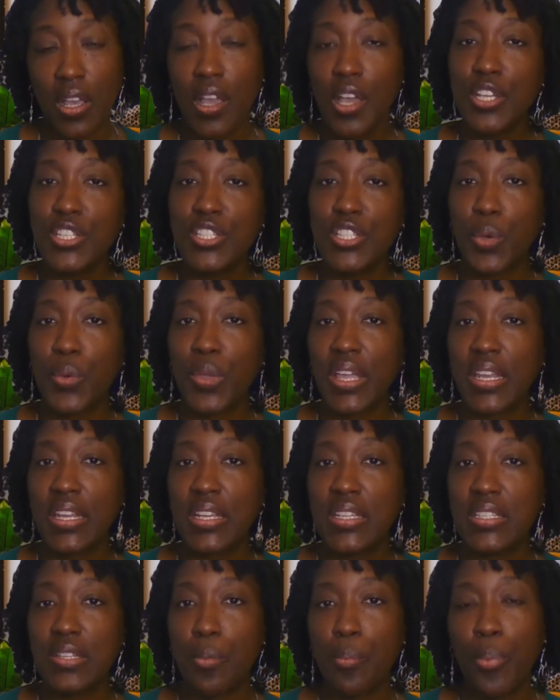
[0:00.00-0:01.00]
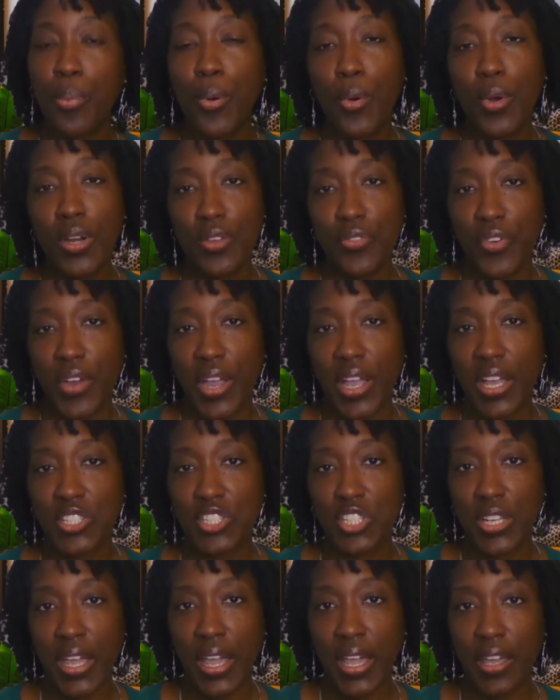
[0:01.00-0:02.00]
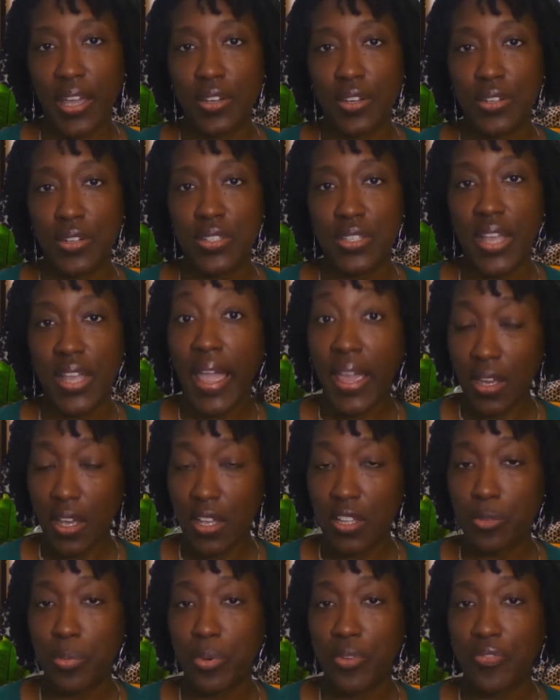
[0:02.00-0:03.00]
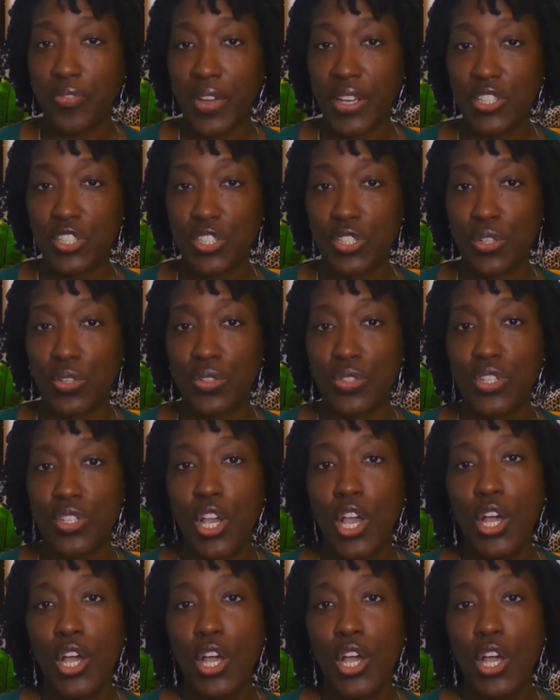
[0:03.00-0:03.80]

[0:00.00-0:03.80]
So it is important for educators and other professionals